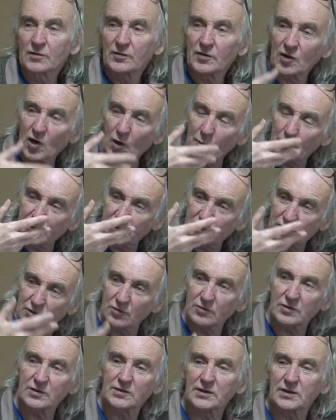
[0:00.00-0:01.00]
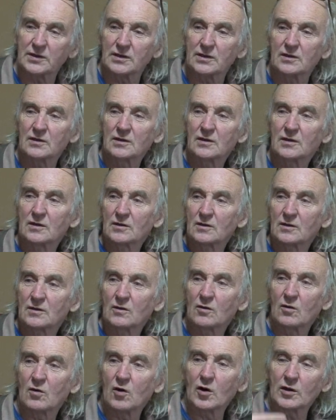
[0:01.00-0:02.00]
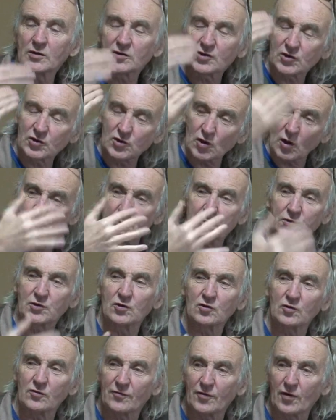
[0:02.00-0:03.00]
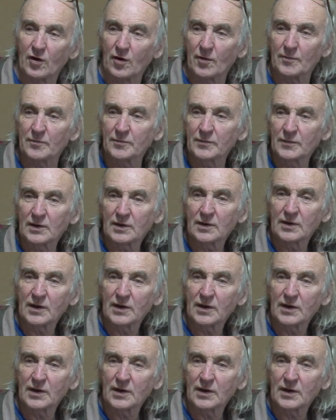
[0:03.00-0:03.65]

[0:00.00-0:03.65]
the opportunity, or it stops you from